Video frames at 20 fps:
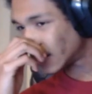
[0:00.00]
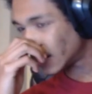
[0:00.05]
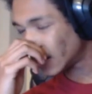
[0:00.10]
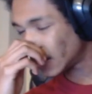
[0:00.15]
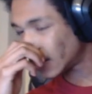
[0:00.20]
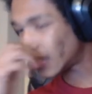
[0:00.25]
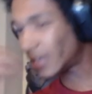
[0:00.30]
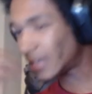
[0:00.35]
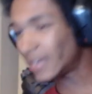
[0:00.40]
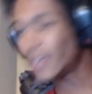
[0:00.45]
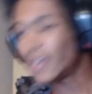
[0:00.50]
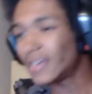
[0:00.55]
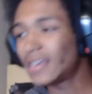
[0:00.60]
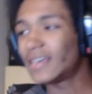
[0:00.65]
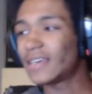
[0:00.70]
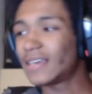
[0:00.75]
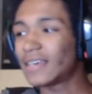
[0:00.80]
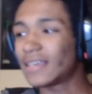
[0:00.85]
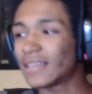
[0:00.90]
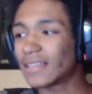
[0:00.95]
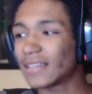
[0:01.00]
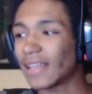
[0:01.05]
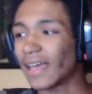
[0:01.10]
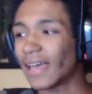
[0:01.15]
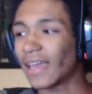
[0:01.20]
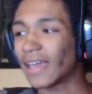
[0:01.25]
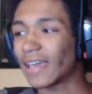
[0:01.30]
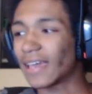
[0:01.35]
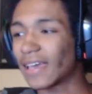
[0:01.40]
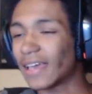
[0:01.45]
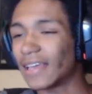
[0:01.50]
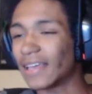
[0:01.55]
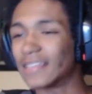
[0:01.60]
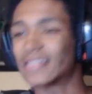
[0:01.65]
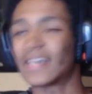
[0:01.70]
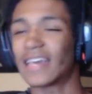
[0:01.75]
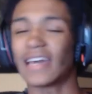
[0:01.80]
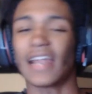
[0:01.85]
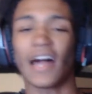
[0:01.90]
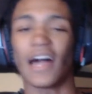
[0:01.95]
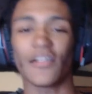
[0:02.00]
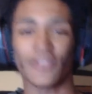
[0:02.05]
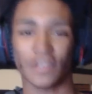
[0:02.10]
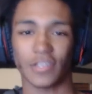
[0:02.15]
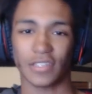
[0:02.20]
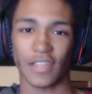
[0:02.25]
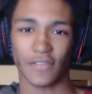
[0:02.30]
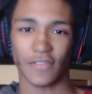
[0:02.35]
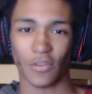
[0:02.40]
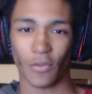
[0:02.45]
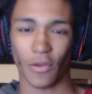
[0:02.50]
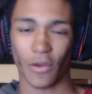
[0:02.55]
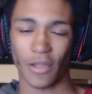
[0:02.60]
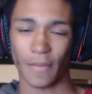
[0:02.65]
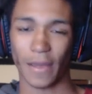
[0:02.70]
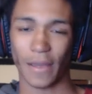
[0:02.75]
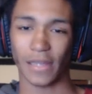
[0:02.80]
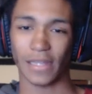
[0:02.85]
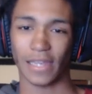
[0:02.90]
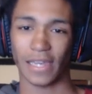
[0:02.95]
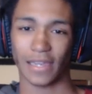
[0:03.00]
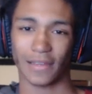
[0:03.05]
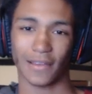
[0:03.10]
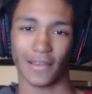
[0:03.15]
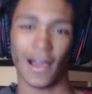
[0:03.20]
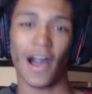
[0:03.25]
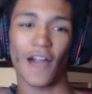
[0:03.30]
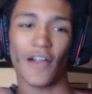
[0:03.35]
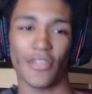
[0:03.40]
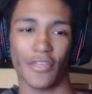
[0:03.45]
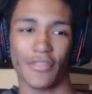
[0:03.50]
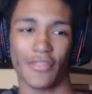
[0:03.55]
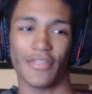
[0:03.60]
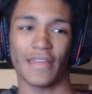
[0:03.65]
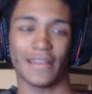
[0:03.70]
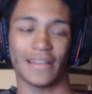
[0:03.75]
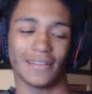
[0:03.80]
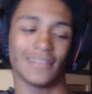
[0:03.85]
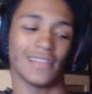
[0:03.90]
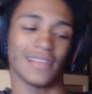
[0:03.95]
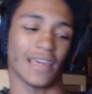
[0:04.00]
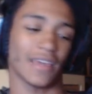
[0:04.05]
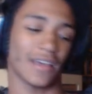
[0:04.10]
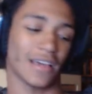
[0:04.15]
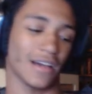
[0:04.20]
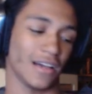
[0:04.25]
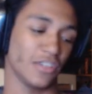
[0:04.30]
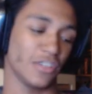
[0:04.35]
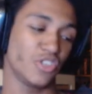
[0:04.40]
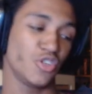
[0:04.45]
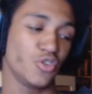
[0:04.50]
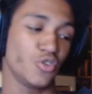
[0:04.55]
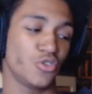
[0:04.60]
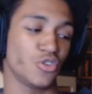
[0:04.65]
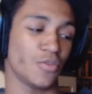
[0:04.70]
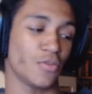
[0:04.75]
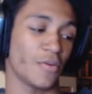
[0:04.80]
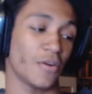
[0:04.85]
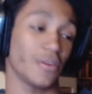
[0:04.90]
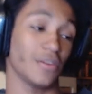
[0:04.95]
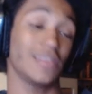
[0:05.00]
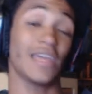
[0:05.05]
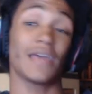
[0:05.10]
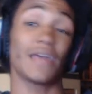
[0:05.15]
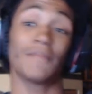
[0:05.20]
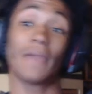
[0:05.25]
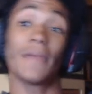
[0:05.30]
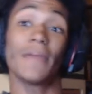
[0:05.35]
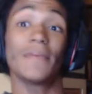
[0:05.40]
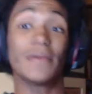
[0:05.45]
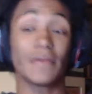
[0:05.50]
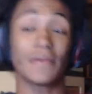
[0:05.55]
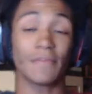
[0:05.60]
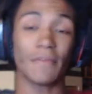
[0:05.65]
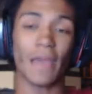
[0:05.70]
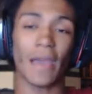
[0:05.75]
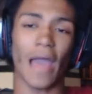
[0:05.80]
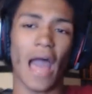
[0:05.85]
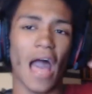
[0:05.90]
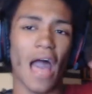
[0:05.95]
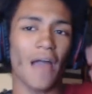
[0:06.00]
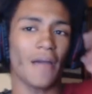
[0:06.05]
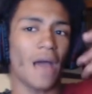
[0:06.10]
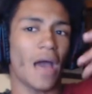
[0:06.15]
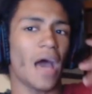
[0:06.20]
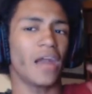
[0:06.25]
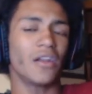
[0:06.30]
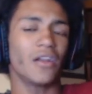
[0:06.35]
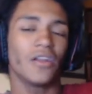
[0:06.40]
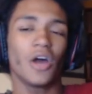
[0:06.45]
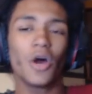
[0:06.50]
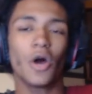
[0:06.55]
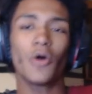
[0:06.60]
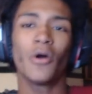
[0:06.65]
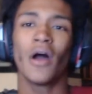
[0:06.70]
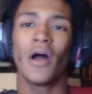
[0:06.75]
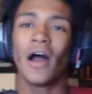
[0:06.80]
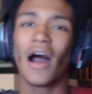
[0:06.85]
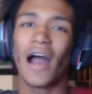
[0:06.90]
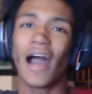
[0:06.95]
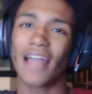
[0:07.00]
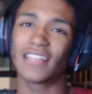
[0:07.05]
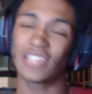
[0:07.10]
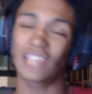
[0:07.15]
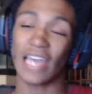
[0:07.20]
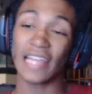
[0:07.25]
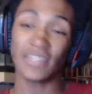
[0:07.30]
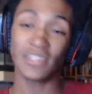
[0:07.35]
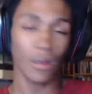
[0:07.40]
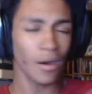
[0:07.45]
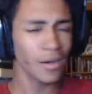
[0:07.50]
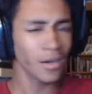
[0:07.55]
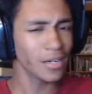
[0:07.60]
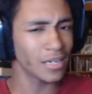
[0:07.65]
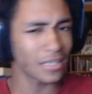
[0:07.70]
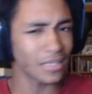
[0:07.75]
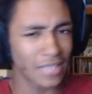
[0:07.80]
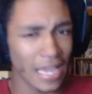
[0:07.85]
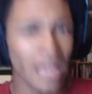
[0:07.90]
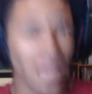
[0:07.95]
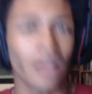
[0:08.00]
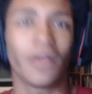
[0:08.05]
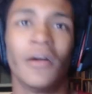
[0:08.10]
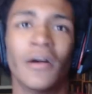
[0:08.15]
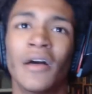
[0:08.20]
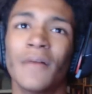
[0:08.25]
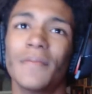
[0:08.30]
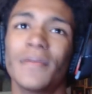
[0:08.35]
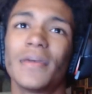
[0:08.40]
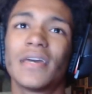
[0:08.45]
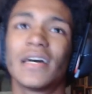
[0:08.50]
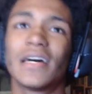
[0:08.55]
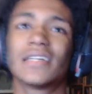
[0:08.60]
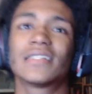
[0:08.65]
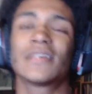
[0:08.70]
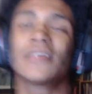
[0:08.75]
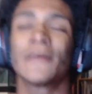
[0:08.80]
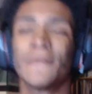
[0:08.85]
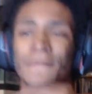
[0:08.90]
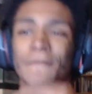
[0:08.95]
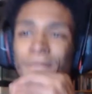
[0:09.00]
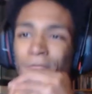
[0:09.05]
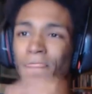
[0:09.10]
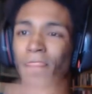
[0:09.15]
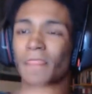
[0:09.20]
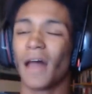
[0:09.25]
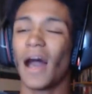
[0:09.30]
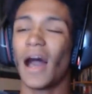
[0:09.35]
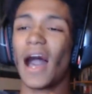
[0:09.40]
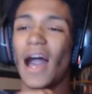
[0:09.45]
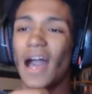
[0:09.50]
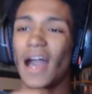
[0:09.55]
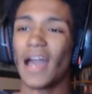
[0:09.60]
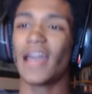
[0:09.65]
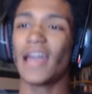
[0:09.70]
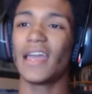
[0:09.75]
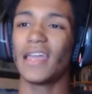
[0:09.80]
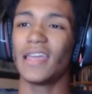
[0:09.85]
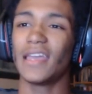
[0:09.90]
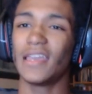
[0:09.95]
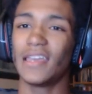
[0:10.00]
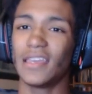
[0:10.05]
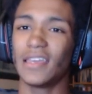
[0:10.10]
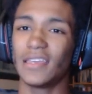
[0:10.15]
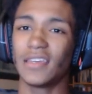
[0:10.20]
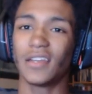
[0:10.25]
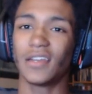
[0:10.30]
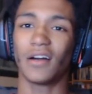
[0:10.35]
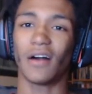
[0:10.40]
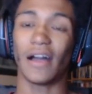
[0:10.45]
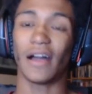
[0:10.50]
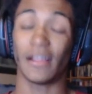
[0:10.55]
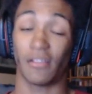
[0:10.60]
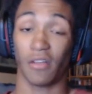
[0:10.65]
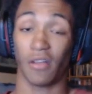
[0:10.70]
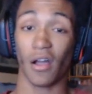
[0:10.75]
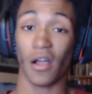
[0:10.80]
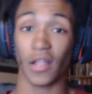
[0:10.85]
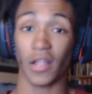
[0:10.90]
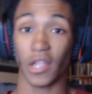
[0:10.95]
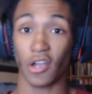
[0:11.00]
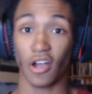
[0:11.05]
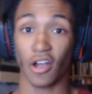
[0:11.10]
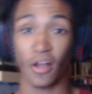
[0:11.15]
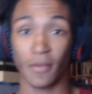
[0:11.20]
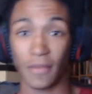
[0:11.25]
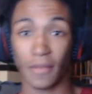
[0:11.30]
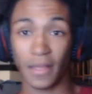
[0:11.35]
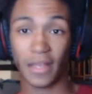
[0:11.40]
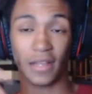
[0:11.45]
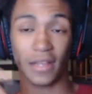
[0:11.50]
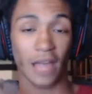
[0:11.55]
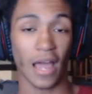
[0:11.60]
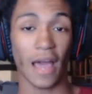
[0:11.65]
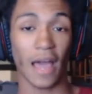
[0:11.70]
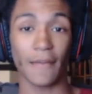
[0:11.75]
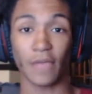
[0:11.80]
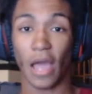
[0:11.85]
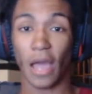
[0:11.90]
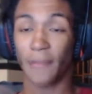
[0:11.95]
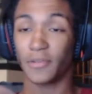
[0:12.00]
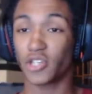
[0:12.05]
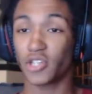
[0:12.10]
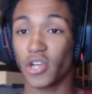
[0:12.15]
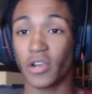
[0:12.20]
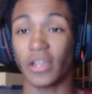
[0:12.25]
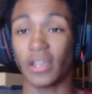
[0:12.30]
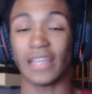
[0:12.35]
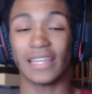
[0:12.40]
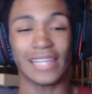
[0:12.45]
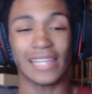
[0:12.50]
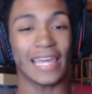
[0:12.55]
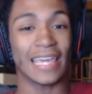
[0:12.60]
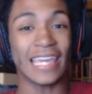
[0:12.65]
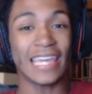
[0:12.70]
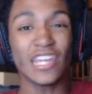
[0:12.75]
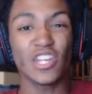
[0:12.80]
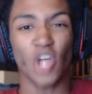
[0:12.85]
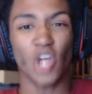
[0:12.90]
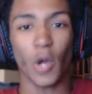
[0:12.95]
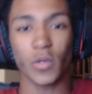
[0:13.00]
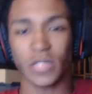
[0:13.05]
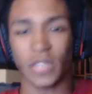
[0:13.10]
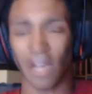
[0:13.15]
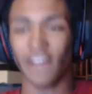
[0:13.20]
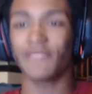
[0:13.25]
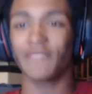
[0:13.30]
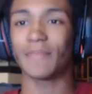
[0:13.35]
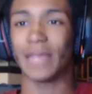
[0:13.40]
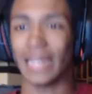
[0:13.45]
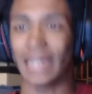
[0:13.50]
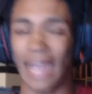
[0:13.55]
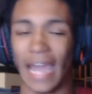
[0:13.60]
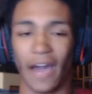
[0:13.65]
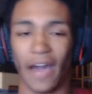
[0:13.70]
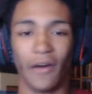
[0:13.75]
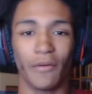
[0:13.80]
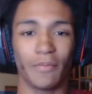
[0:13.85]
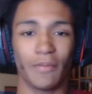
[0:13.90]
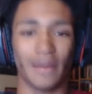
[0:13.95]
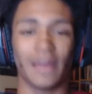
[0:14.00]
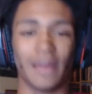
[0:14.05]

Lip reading: he is got other stuff to worry about, like other than like a YouTuber. Like, maybe I don't know. It's hard to tell because I talk to him, and I'm sure he knows of me now, but